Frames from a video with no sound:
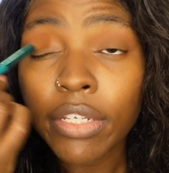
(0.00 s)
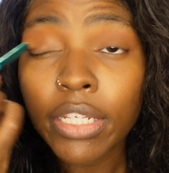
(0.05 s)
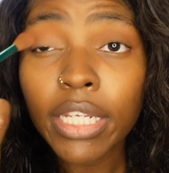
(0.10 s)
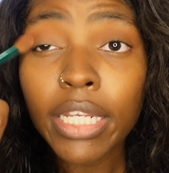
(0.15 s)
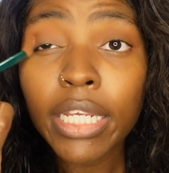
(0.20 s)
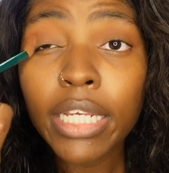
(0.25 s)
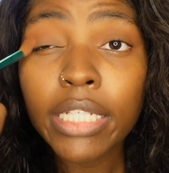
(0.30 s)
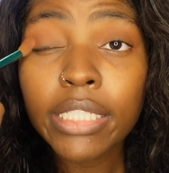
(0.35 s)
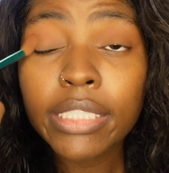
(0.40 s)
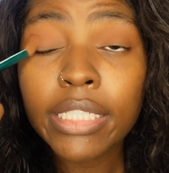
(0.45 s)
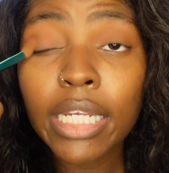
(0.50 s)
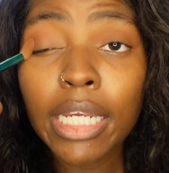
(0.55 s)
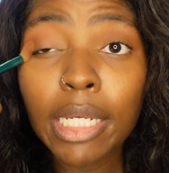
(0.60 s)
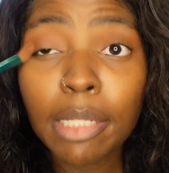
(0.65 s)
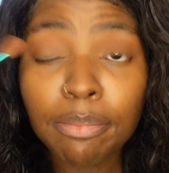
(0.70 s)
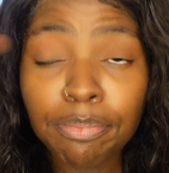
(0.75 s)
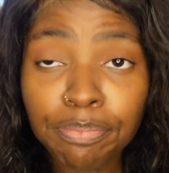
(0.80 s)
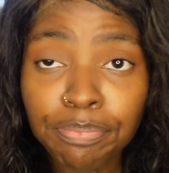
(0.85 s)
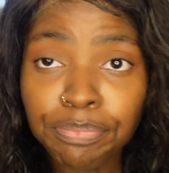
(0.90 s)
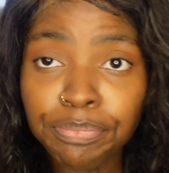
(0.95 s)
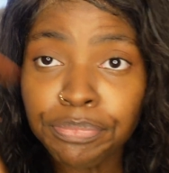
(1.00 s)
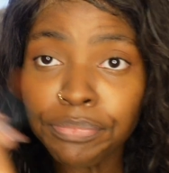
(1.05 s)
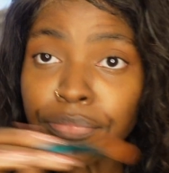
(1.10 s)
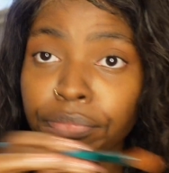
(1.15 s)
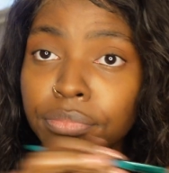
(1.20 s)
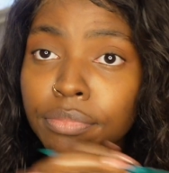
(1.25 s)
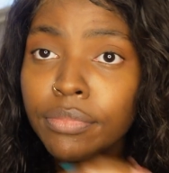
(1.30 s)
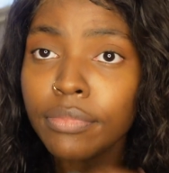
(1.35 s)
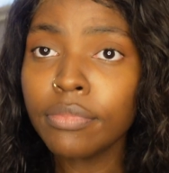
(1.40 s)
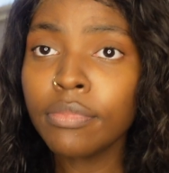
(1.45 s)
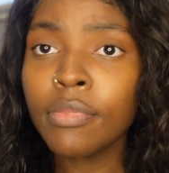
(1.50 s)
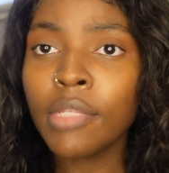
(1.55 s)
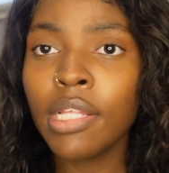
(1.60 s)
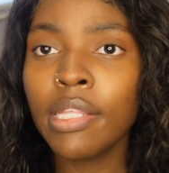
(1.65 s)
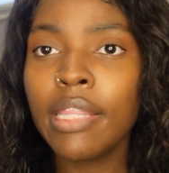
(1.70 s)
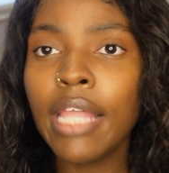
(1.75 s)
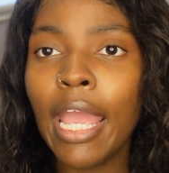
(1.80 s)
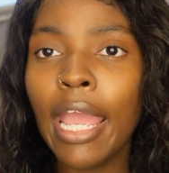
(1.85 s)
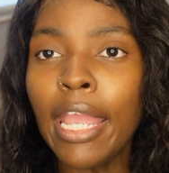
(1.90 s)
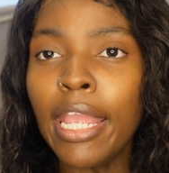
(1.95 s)
And then he said
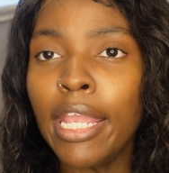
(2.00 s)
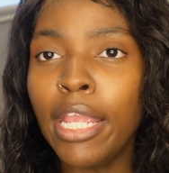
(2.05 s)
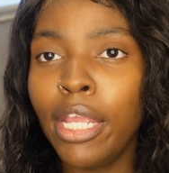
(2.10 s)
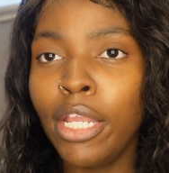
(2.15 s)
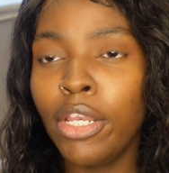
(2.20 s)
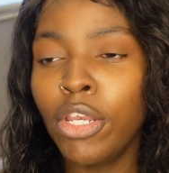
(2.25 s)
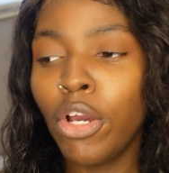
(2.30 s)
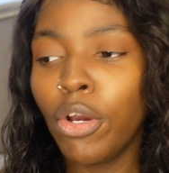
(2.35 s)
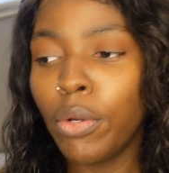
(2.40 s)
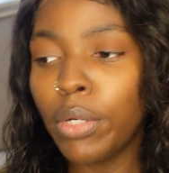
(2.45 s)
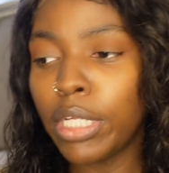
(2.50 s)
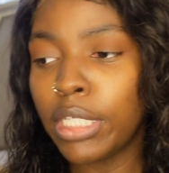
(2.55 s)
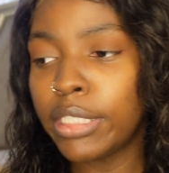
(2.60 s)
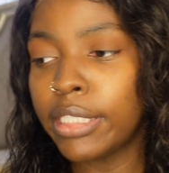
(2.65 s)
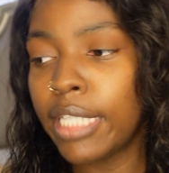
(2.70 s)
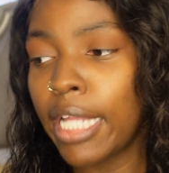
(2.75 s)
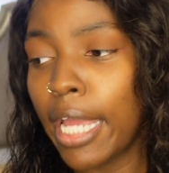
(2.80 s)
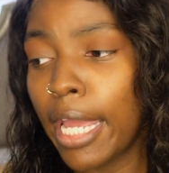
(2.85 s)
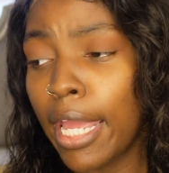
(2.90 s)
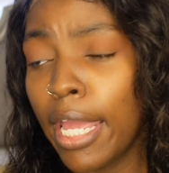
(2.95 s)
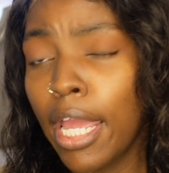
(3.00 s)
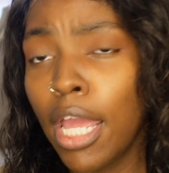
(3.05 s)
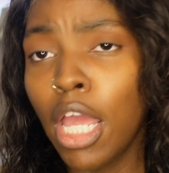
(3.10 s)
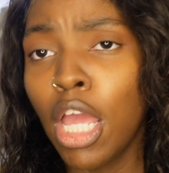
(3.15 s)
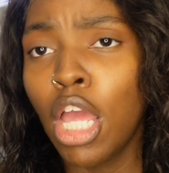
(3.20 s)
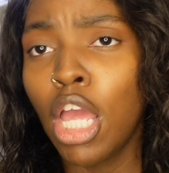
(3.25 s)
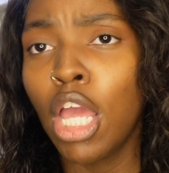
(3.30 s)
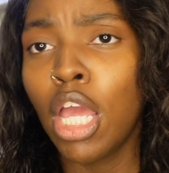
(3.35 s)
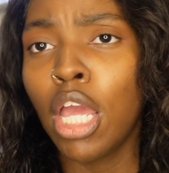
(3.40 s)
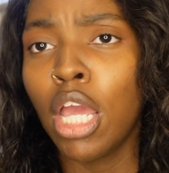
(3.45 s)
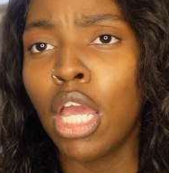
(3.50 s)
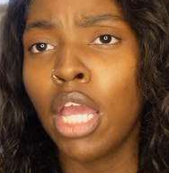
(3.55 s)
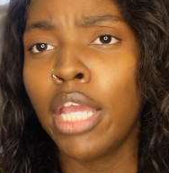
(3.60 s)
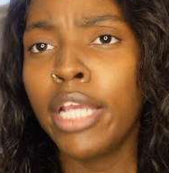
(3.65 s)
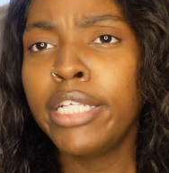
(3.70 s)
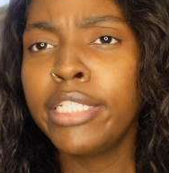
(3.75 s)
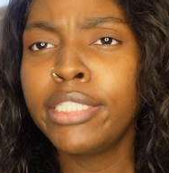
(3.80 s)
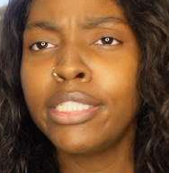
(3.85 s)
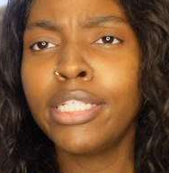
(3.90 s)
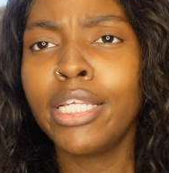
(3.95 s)
that he noticed that
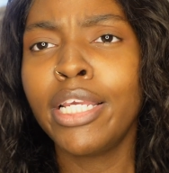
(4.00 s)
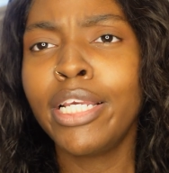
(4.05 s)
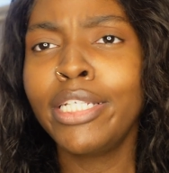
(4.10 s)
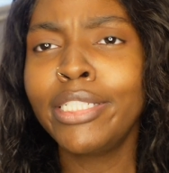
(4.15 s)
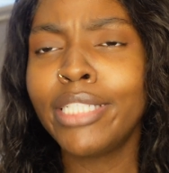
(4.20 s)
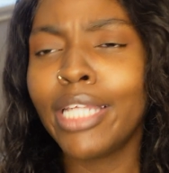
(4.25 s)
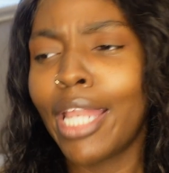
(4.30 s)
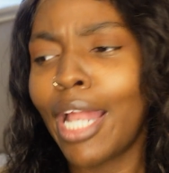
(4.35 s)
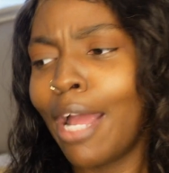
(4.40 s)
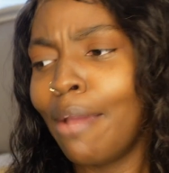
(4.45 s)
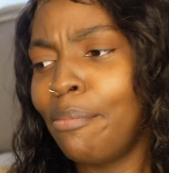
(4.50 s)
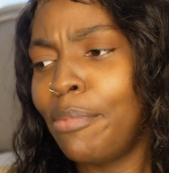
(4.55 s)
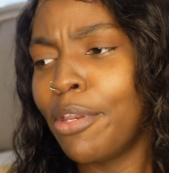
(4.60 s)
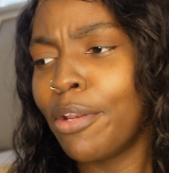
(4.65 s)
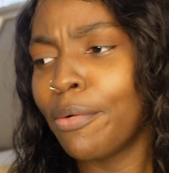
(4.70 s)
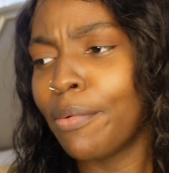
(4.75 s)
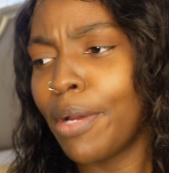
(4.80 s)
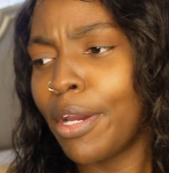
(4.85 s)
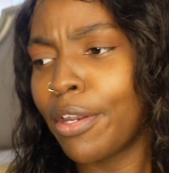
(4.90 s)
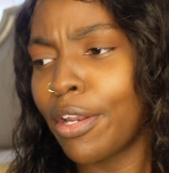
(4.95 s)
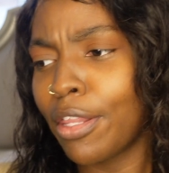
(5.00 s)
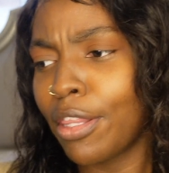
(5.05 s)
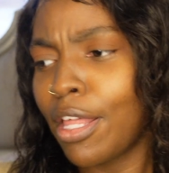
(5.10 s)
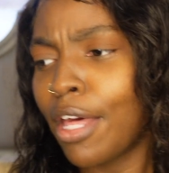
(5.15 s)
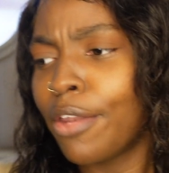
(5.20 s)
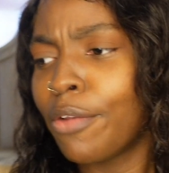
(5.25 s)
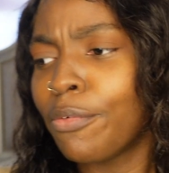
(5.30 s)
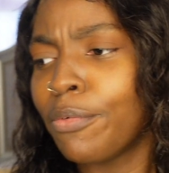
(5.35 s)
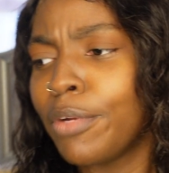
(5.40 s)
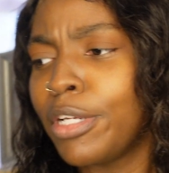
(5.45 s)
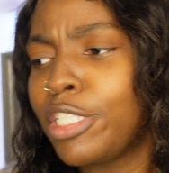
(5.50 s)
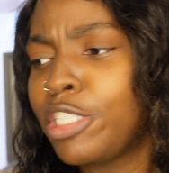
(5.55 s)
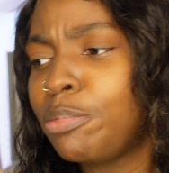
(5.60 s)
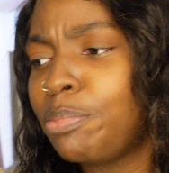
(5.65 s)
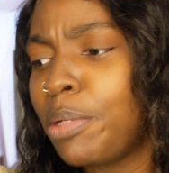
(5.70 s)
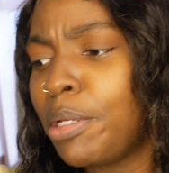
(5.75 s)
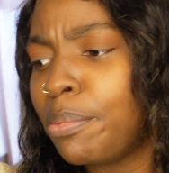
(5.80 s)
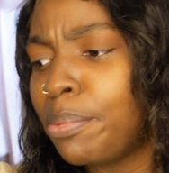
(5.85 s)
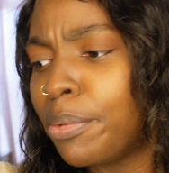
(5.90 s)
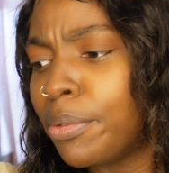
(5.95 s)
he said, I've been around a lot of rich
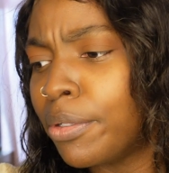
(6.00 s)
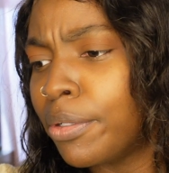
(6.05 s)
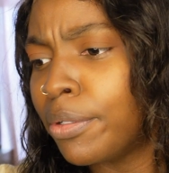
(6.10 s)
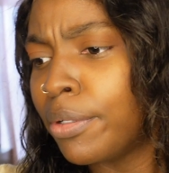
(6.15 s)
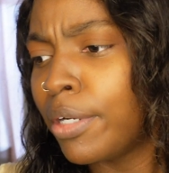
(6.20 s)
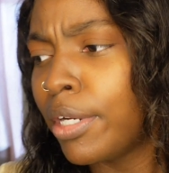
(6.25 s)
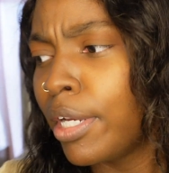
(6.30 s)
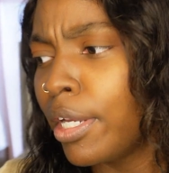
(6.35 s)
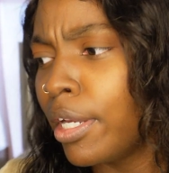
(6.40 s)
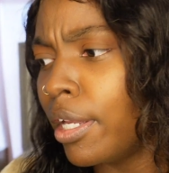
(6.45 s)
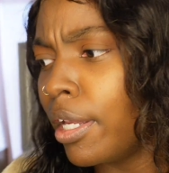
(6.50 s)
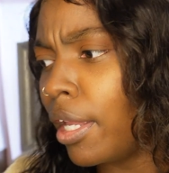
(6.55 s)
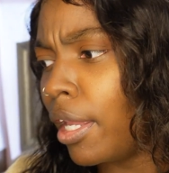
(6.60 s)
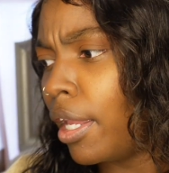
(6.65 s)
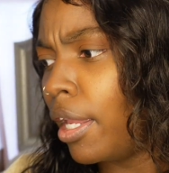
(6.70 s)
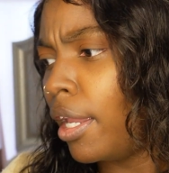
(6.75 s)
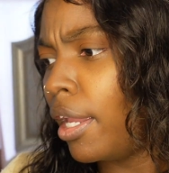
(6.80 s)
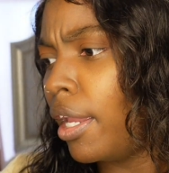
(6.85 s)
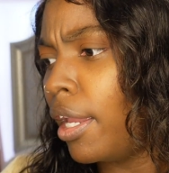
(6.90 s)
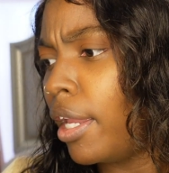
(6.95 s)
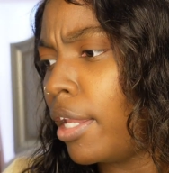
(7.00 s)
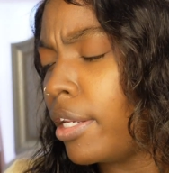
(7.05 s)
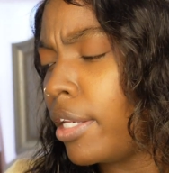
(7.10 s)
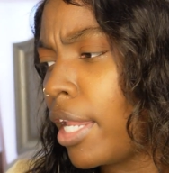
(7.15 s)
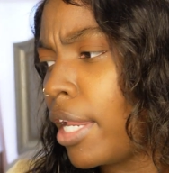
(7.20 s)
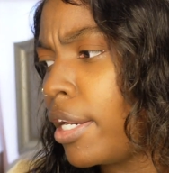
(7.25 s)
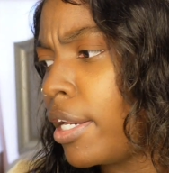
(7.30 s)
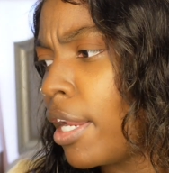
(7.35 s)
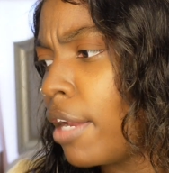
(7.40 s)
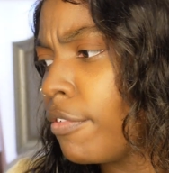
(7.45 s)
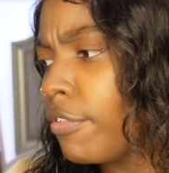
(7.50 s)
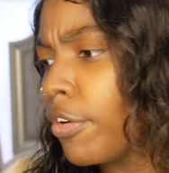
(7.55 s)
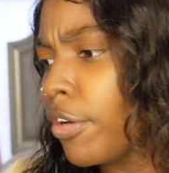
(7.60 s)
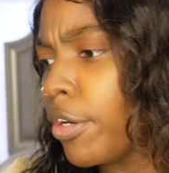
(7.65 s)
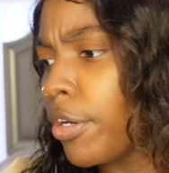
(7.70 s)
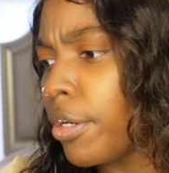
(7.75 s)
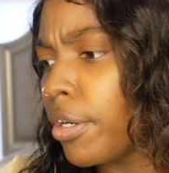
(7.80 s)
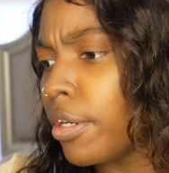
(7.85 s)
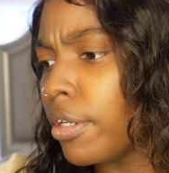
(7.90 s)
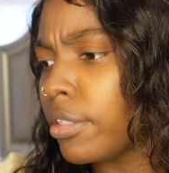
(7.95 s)
people and they
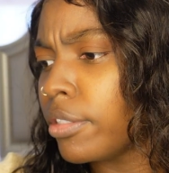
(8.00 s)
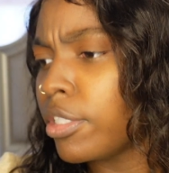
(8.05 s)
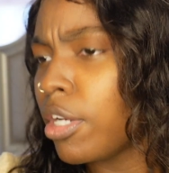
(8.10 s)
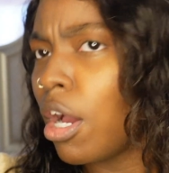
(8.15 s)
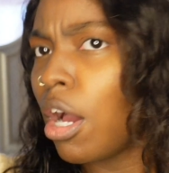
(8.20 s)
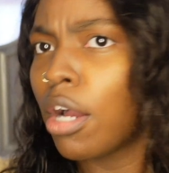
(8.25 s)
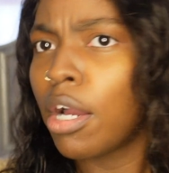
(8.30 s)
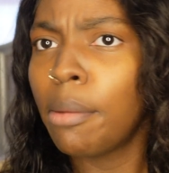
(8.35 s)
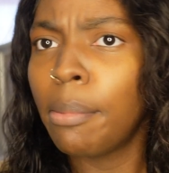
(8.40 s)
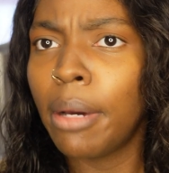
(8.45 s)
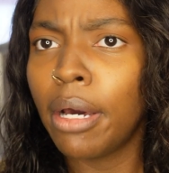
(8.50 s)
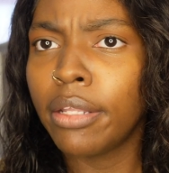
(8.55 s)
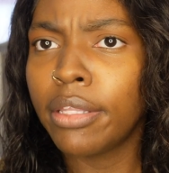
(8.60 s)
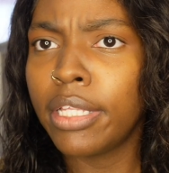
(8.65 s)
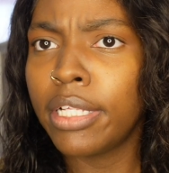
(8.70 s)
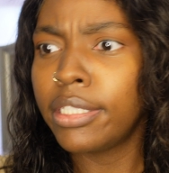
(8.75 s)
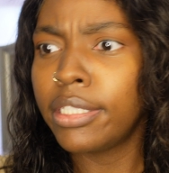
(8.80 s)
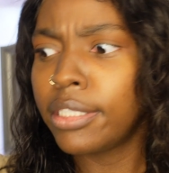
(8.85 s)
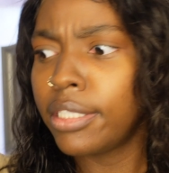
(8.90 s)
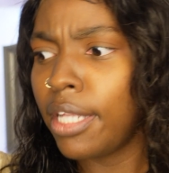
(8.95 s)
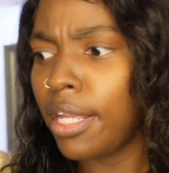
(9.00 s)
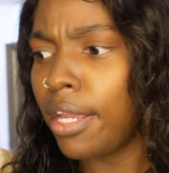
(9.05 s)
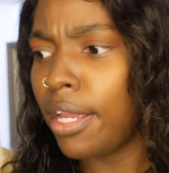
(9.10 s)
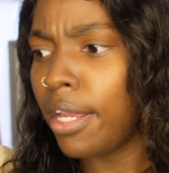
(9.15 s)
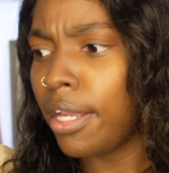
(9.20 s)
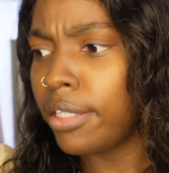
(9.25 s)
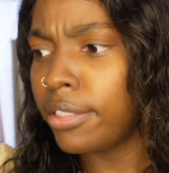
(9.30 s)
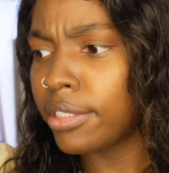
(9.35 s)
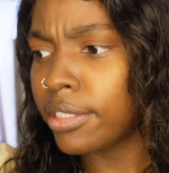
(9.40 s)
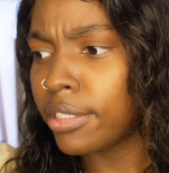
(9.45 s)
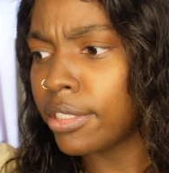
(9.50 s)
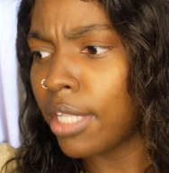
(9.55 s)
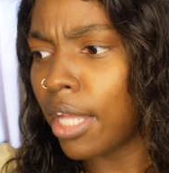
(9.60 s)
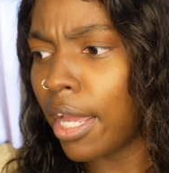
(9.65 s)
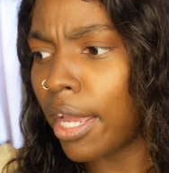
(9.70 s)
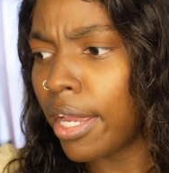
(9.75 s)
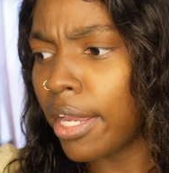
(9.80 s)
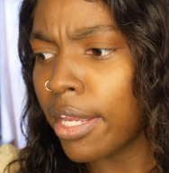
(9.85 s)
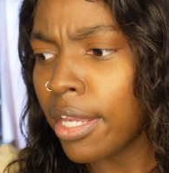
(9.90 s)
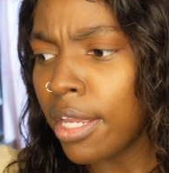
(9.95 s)
never talk about things.
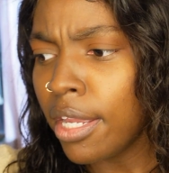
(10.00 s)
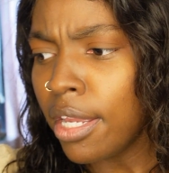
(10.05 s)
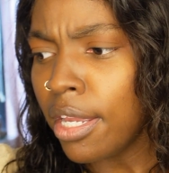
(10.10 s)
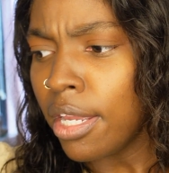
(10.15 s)
Like,